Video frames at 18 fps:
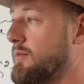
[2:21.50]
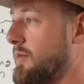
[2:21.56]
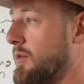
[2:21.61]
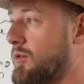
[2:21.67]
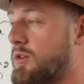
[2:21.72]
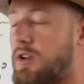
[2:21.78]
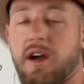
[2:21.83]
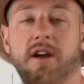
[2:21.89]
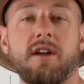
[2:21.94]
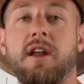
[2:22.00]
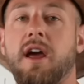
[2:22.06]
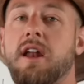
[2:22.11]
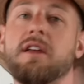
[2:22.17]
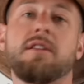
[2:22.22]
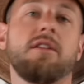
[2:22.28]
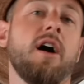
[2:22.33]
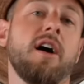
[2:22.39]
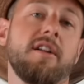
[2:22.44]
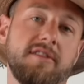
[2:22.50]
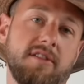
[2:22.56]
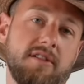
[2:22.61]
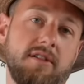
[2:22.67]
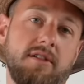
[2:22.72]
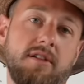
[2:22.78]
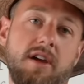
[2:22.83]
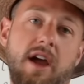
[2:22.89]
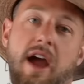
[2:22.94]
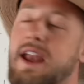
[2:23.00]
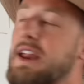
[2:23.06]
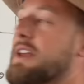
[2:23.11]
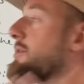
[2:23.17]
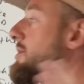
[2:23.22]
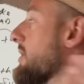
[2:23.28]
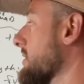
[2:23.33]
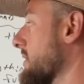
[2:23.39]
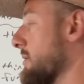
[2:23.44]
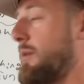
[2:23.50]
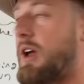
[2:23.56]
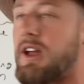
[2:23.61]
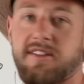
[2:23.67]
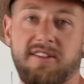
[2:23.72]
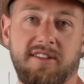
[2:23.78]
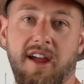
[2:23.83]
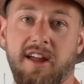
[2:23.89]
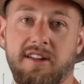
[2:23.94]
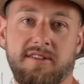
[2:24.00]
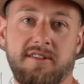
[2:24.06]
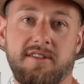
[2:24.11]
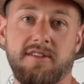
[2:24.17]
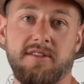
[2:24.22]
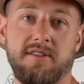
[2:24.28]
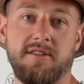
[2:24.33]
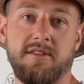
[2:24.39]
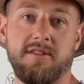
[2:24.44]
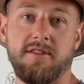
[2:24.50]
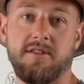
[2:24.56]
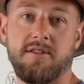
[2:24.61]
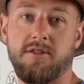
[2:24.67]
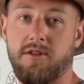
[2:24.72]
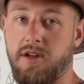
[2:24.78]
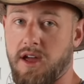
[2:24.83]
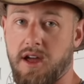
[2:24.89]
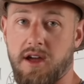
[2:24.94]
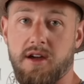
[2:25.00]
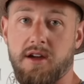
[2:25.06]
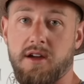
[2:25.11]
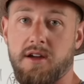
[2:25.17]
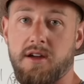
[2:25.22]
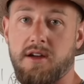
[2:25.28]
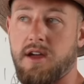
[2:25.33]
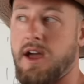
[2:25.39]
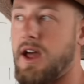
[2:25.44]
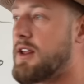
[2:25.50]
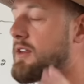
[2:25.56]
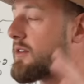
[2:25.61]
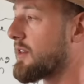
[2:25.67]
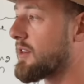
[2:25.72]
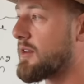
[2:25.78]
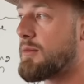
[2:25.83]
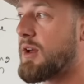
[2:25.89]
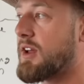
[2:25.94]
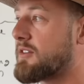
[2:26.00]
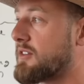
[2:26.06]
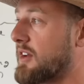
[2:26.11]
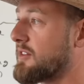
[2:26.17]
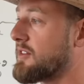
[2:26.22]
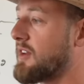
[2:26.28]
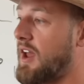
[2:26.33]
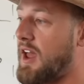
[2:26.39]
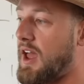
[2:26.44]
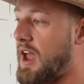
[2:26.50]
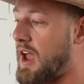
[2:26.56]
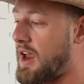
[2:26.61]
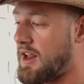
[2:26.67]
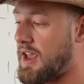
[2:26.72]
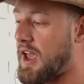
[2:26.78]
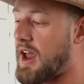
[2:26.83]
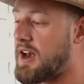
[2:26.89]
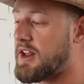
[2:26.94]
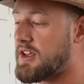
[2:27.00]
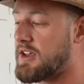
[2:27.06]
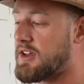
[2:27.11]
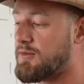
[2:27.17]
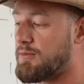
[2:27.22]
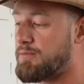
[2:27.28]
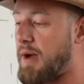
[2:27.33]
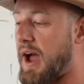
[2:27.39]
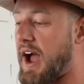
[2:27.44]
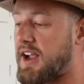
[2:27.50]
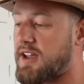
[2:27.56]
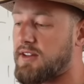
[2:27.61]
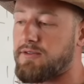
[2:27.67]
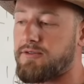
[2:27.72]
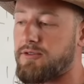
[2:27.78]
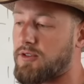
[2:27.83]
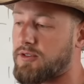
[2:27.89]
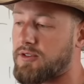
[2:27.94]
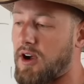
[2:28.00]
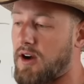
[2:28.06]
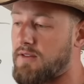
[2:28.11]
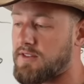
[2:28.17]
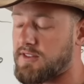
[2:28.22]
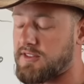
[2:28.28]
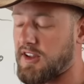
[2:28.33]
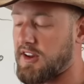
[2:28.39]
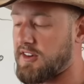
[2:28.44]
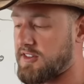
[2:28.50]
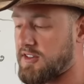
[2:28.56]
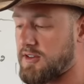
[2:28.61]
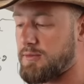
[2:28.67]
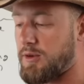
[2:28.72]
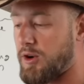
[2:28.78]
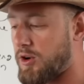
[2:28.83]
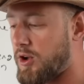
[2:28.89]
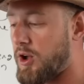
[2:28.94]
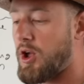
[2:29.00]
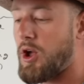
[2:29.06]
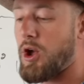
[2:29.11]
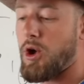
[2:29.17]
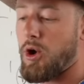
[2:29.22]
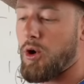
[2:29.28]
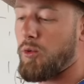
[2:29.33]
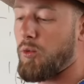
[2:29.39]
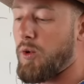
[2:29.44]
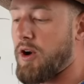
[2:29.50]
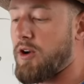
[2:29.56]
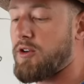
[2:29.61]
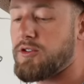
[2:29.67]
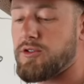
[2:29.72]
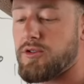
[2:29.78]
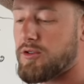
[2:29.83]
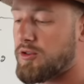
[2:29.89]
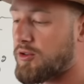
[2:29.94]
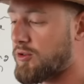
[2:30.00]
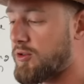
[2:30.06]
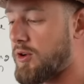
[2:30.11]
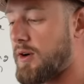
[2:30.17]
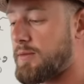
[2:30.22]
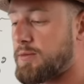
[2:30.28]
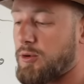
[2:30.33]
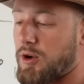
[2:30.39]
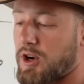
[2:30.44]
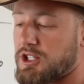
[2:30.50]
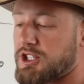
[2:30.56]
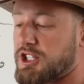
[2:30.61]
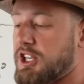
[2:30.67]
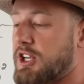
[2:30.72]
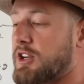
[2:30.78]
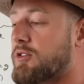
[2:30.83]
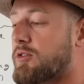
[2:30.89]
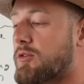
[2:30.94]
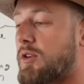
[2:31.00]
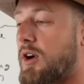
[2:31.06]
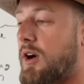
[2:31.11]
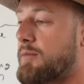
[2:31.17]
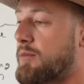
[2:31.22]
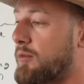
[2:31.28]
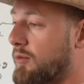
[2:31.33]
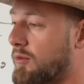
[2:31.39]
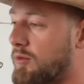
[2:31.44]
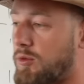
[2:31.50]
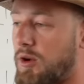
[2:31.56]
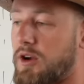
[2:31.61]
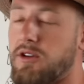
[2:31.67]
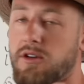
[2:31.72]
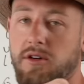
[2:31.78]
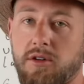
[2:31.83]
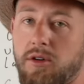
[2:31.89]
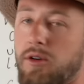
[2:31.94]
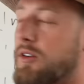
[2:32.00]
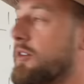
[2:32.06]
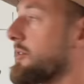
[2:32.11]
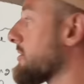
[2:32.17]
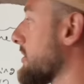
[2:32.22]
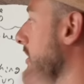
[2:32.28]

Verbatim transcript: We're talking any logic, anything that makes sense. Okay, anything that makes sense. Any any back and forth conversation about where you grew up, where she grew up, what your goals